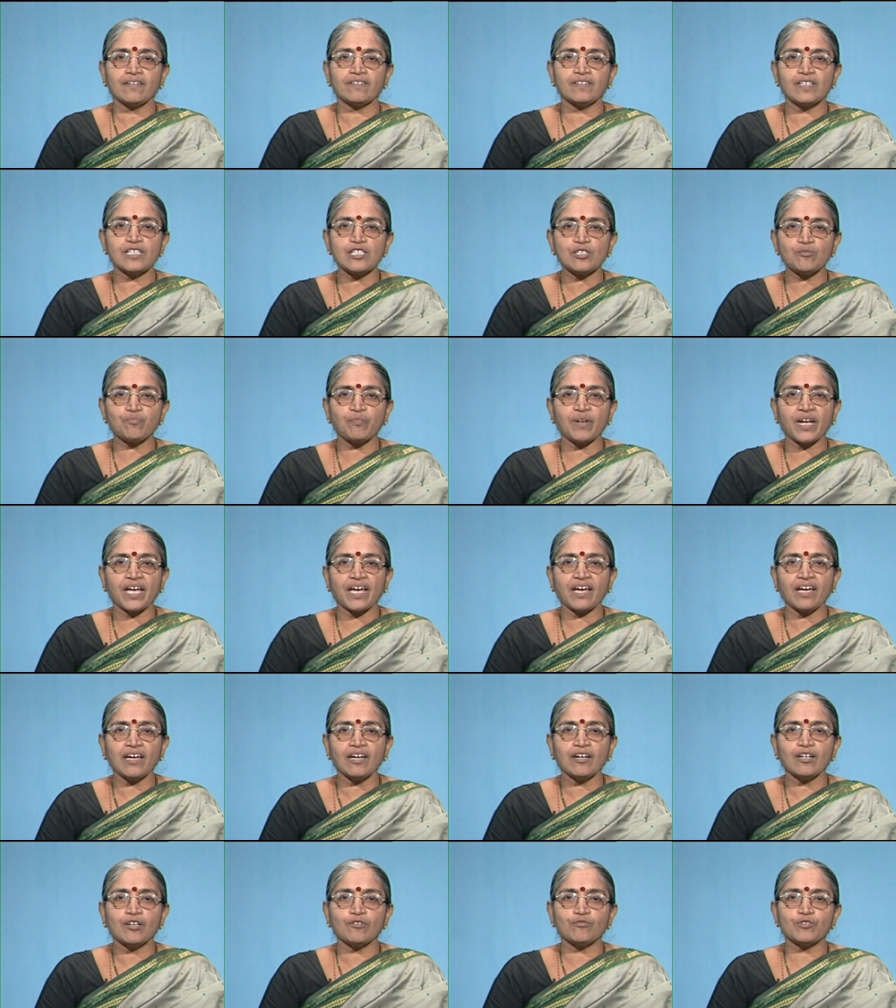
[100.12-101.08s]
This
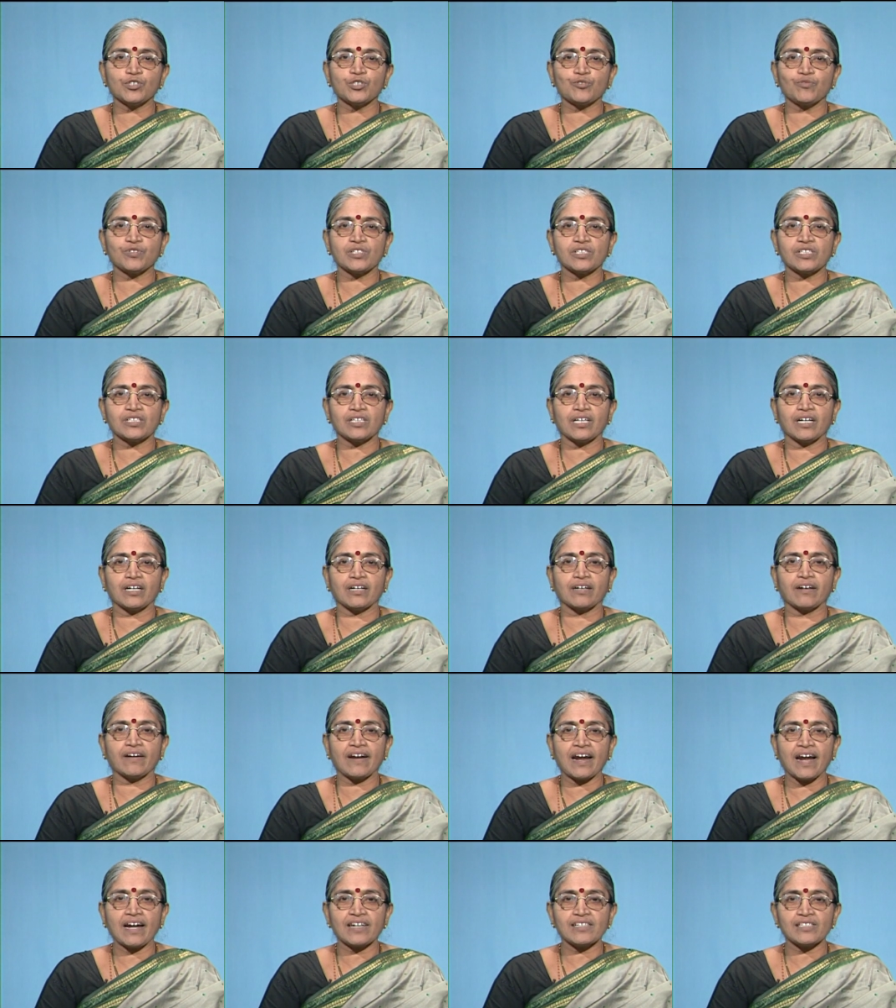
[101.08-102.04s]
play which was a
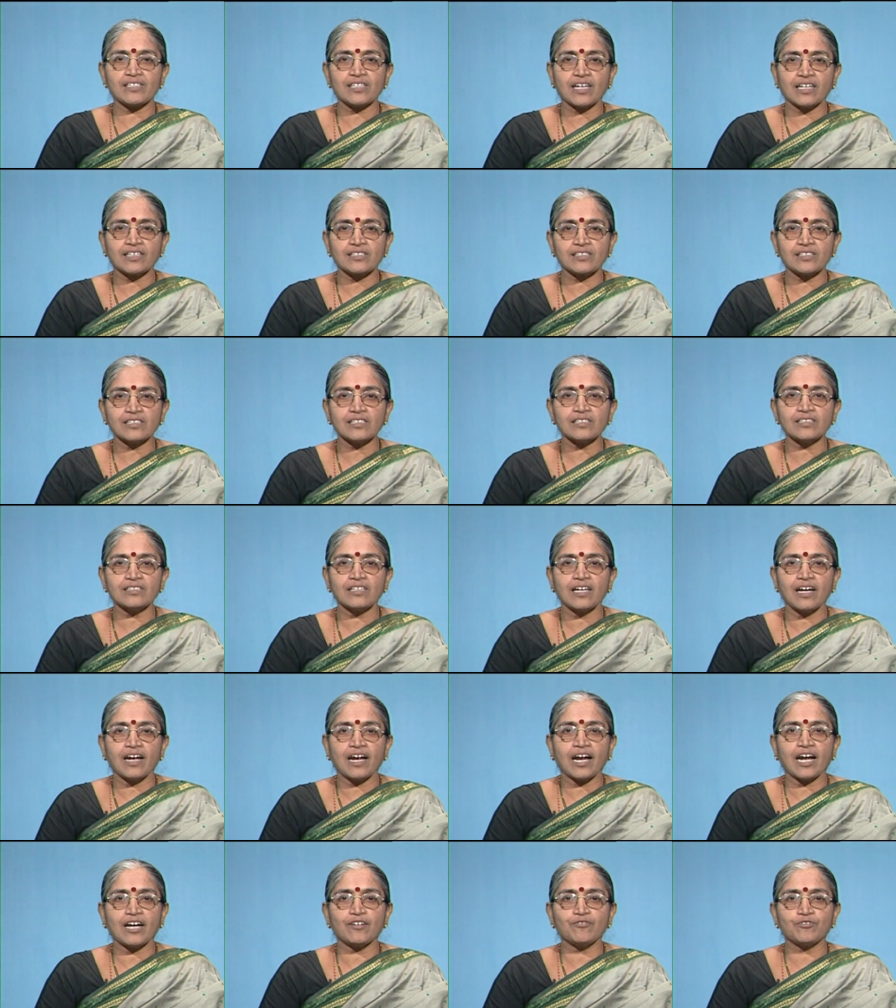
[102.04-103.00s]
grand success
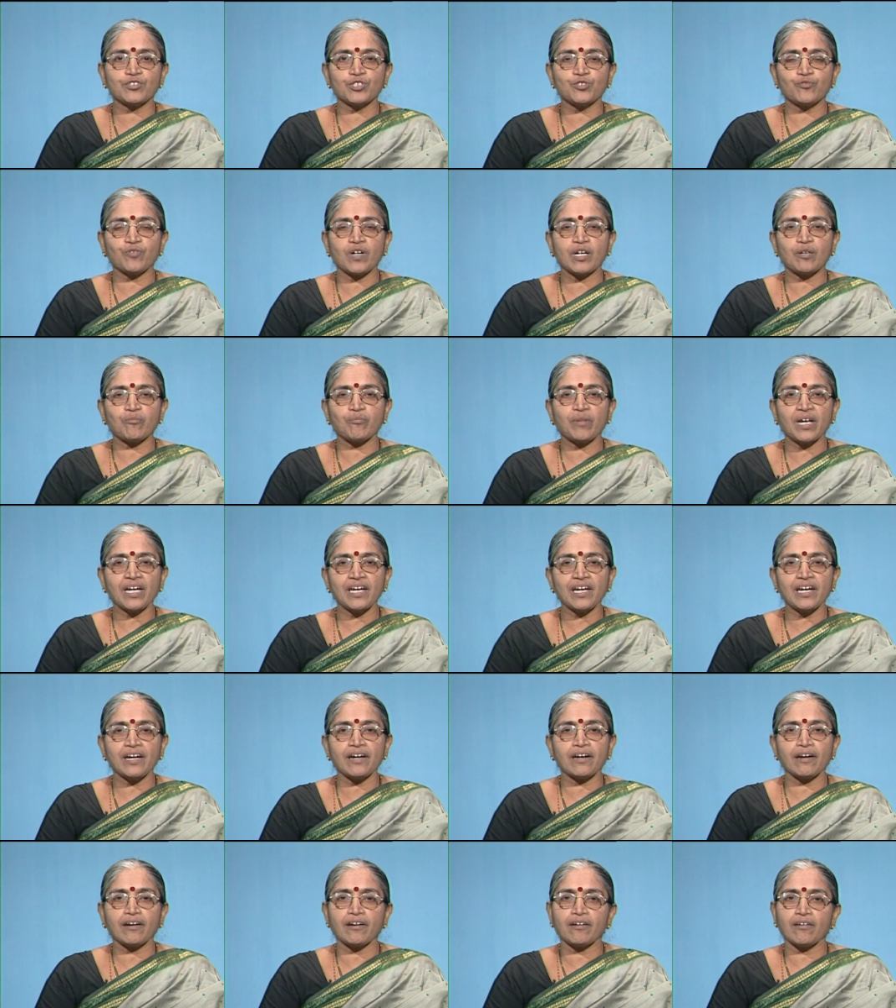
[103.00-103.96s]
and which won
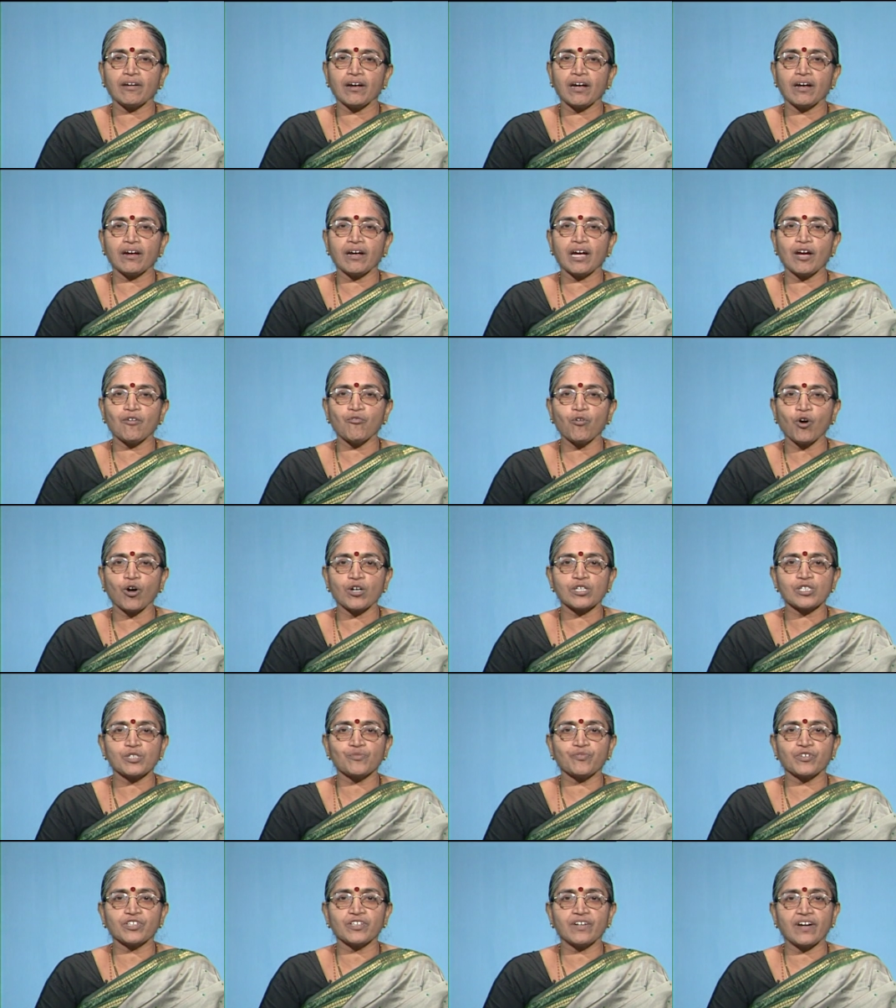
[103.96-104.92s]
many
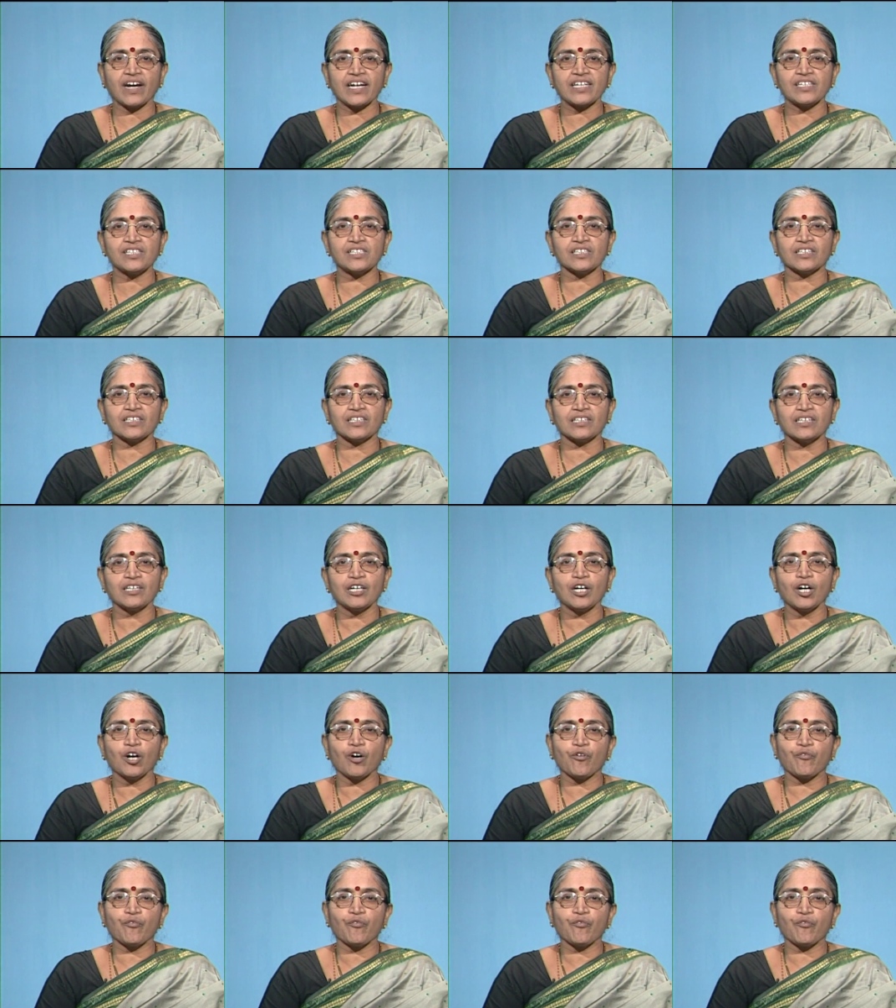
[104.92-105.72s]
awards for the writer,